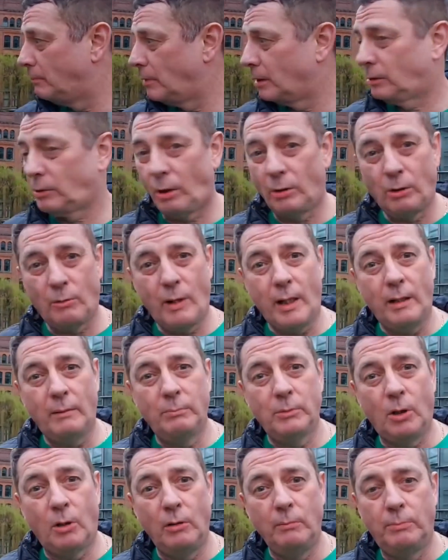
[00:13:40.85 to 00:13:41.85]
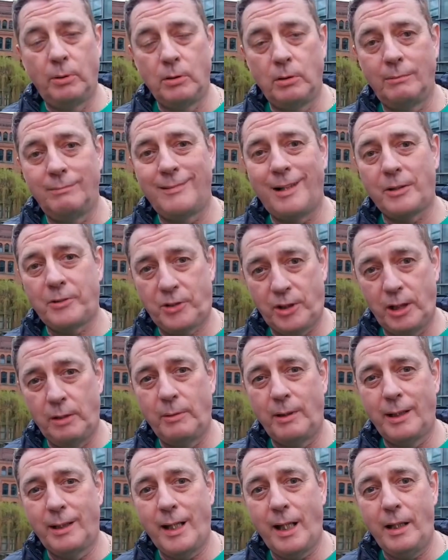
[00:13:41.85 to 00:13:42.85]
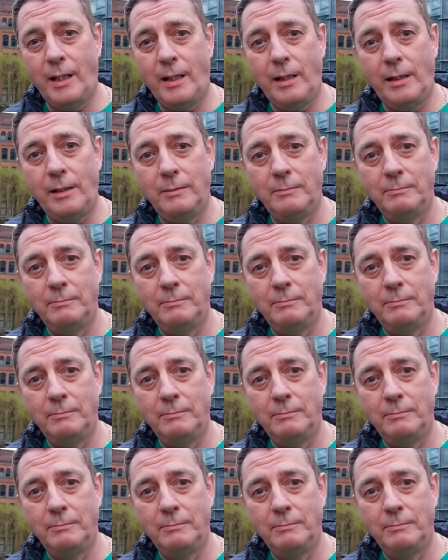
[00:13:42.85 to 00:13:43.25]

don't know where I'm going, but I'll see you when I get there.